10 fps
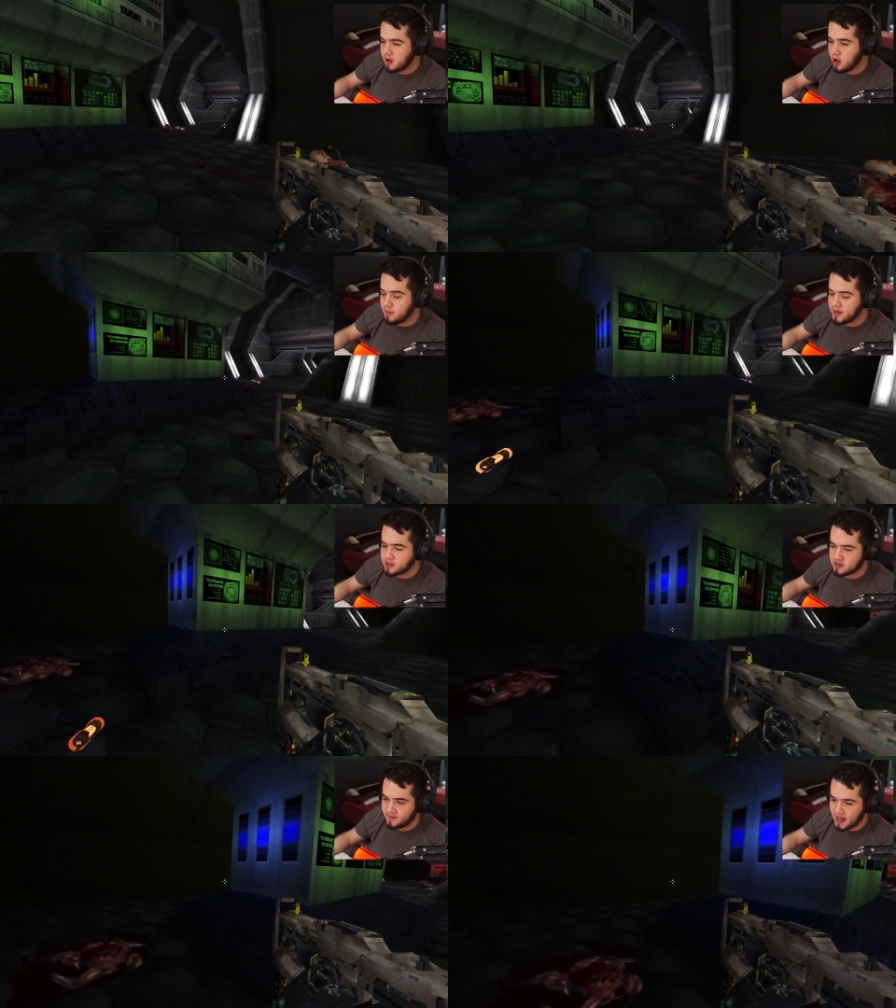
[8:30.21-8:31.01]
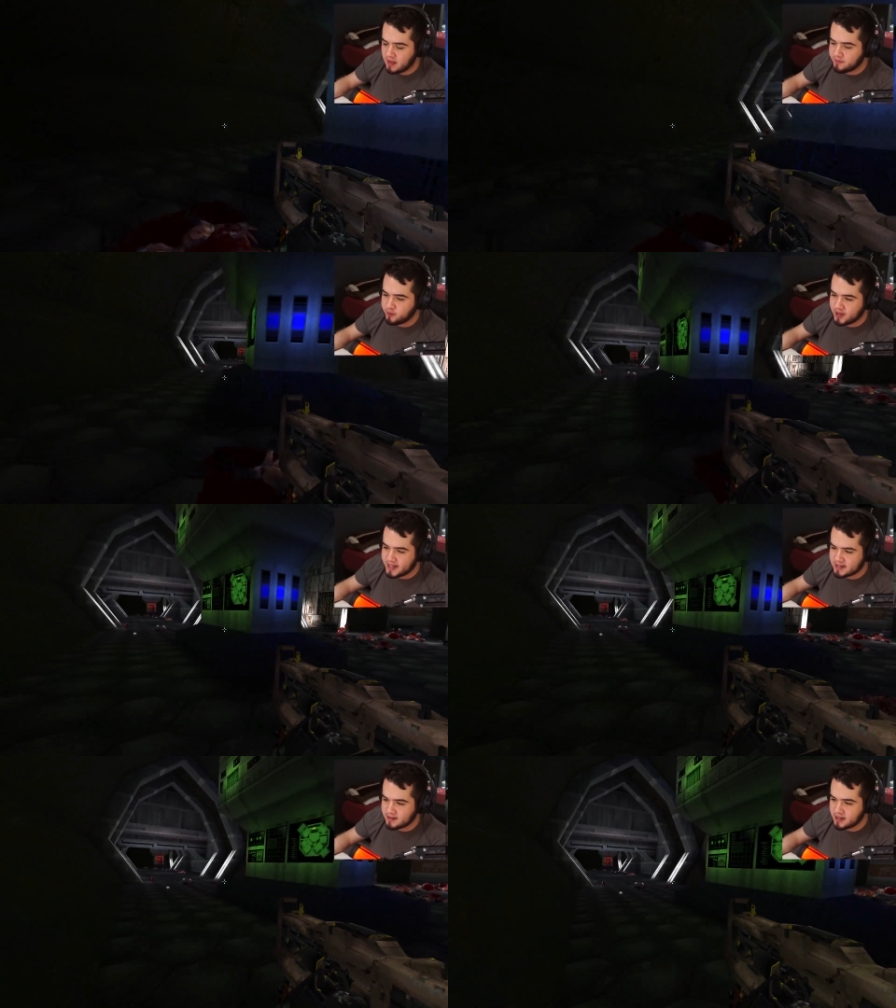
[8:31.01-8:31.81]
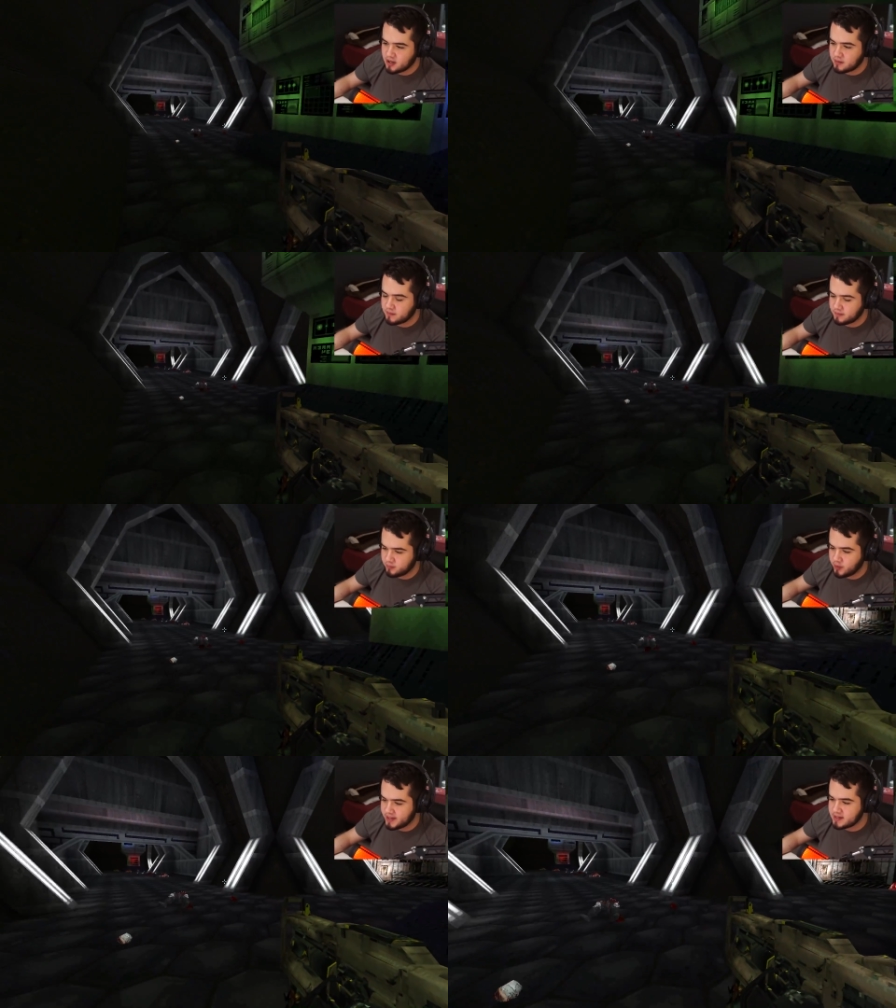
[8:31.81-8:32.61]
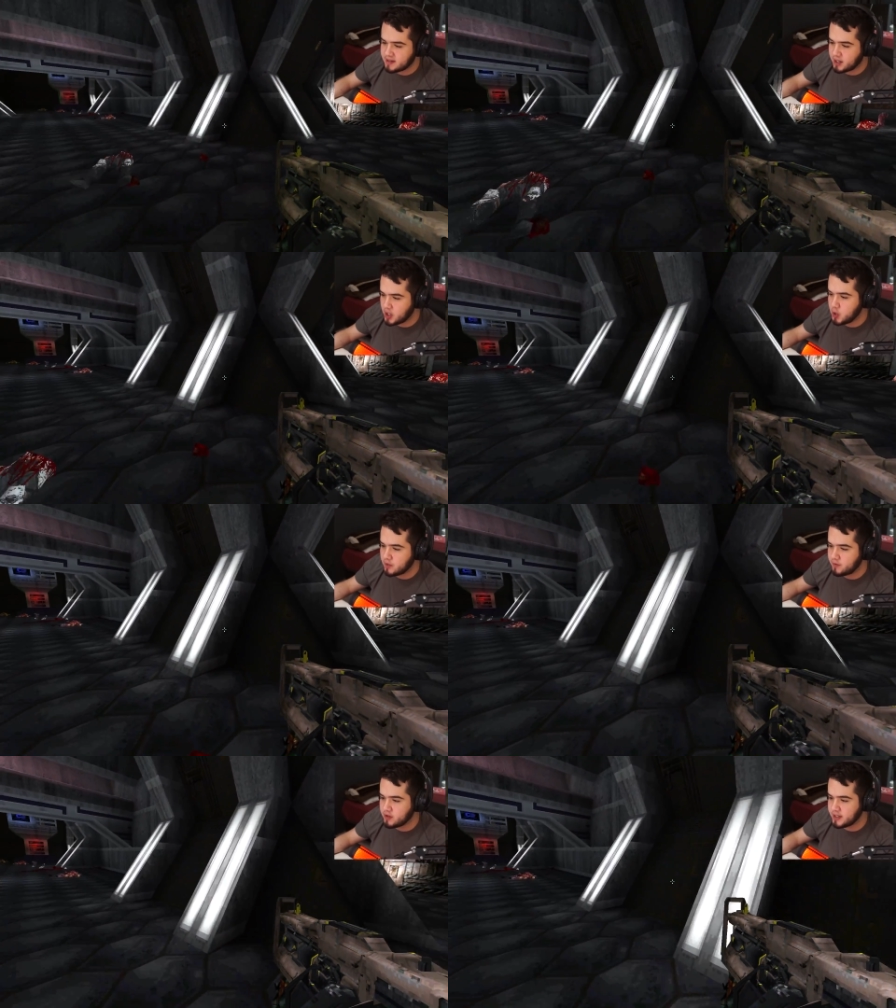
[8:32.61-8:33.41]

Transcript: all because Valve released the released the code for